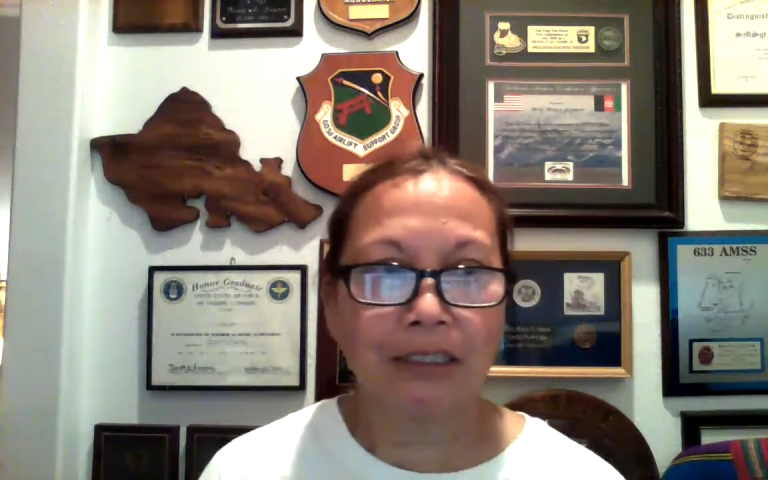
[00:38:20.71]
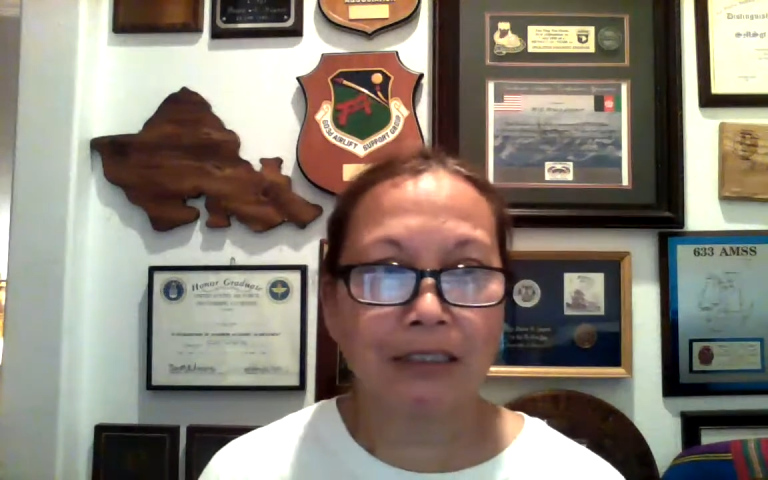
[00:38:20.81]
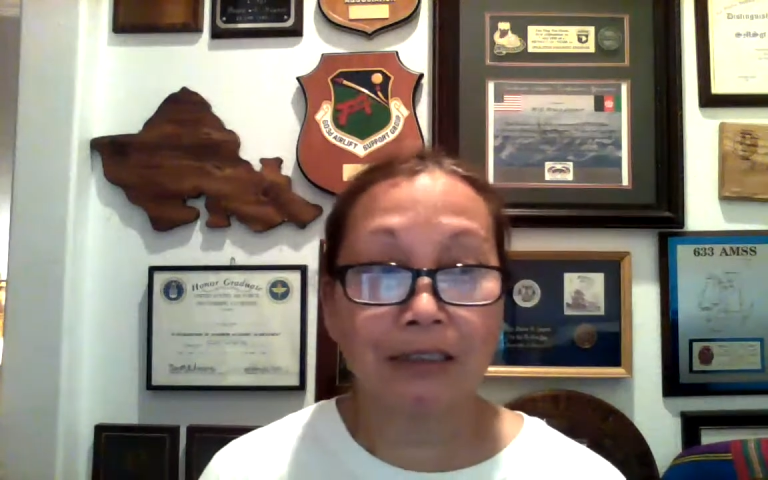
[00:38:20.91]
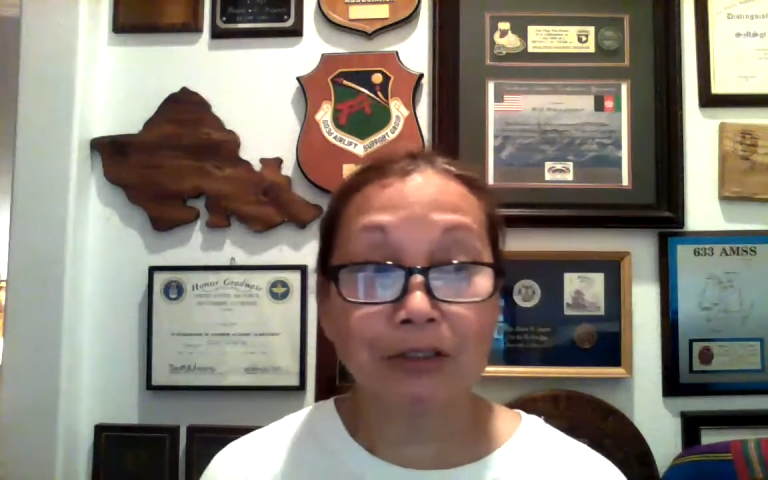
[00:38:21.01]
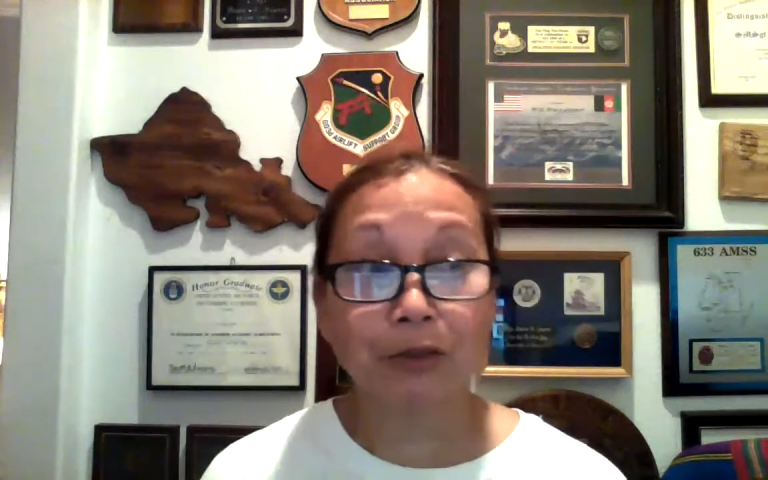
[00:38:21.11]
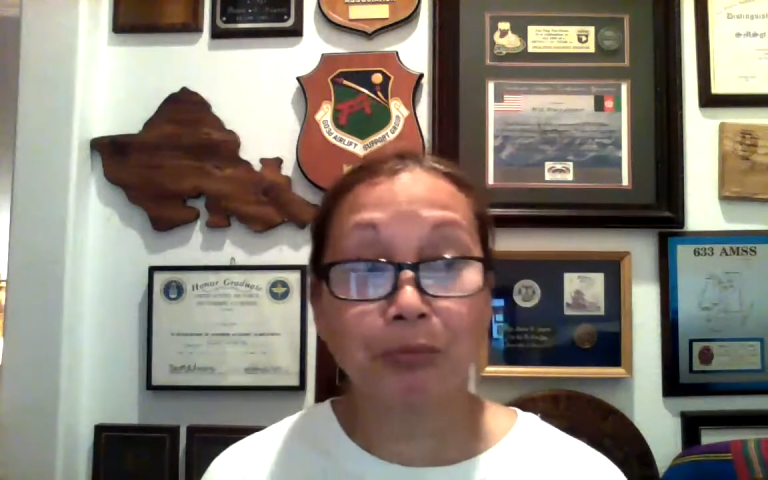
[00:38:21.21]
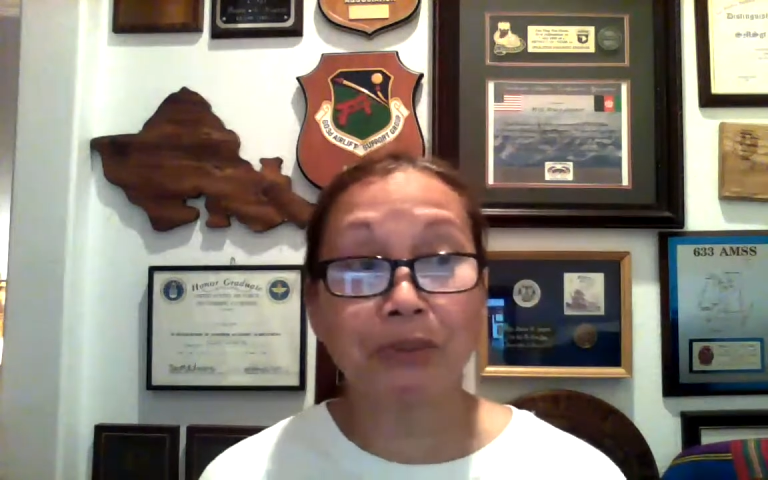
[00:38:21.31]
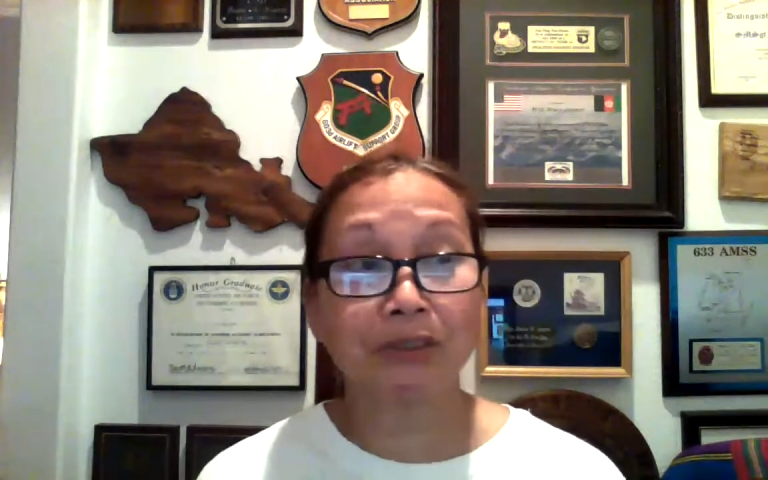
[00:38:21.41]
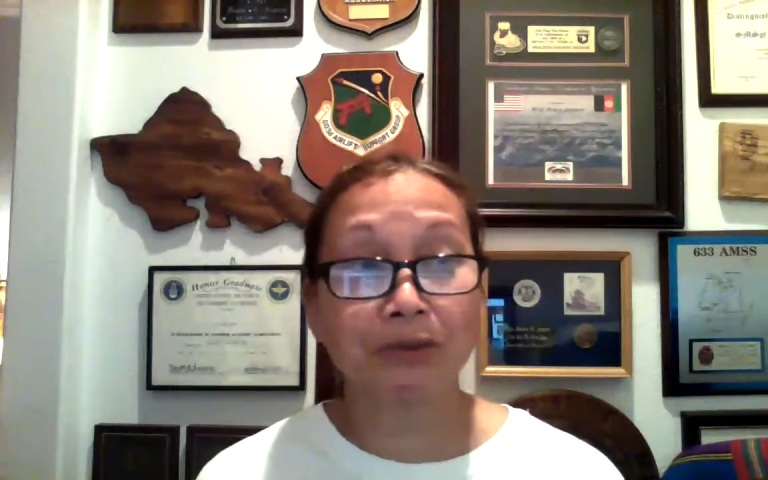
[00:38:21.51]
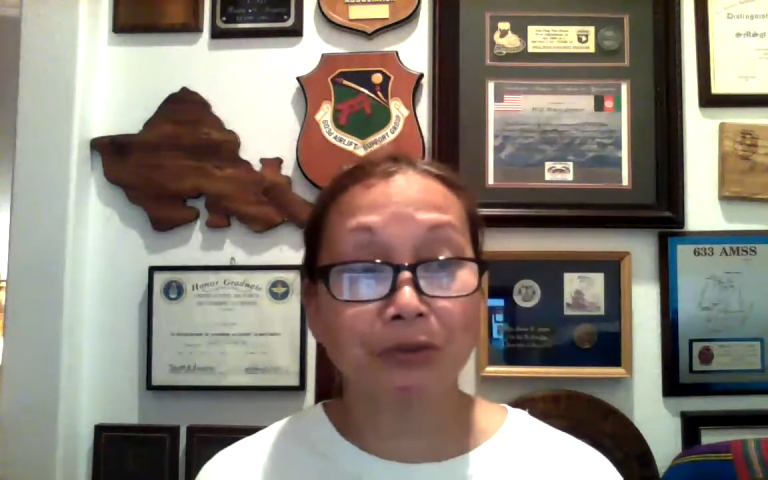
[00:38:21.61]
and
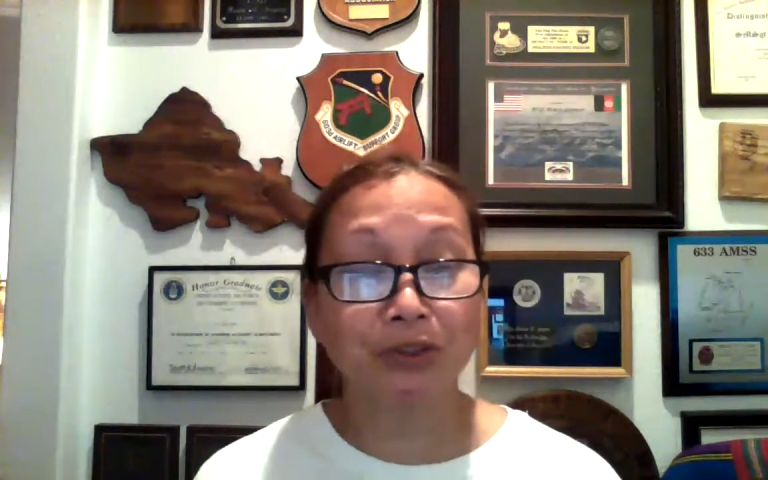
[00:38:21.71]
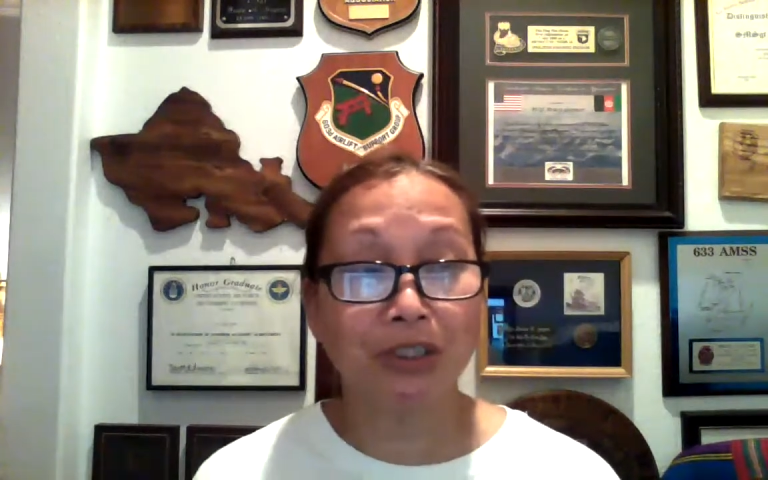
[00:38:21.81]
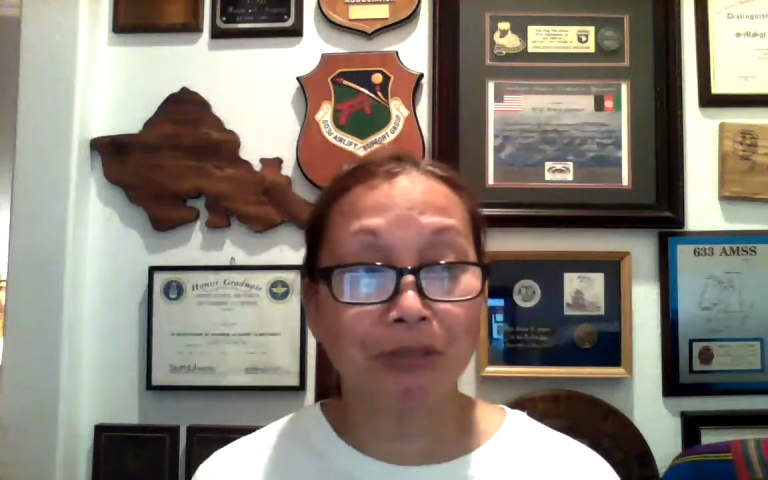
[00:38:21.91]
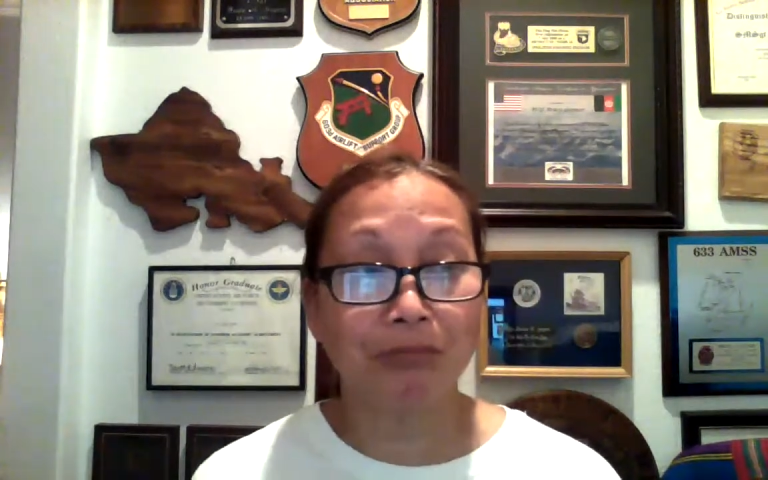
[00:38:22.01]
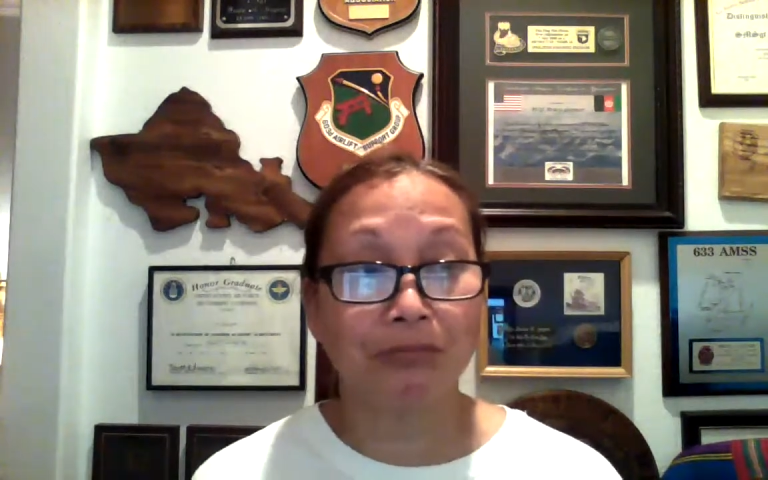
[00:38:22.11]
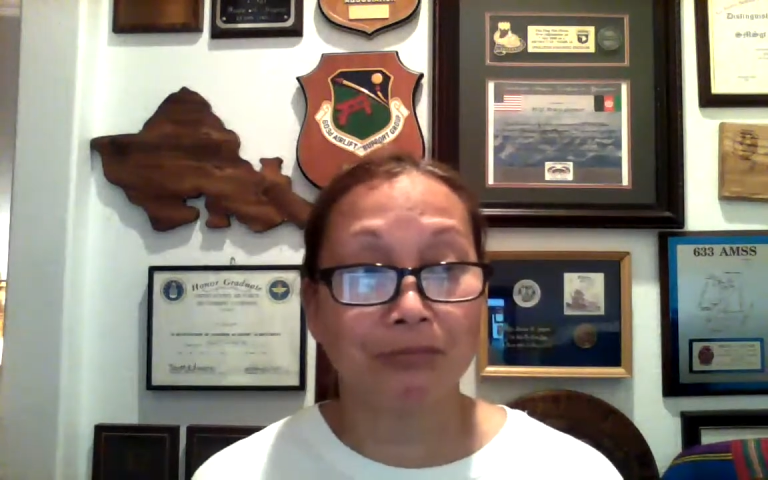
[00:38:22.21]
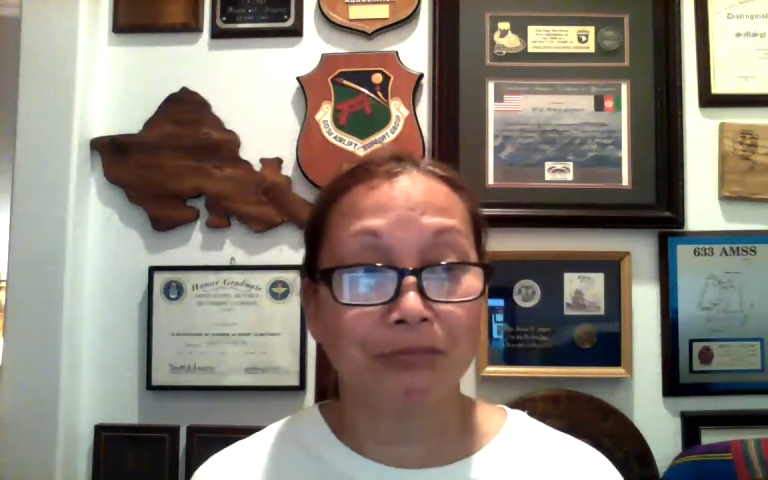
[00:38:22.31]
therapy is not cheap.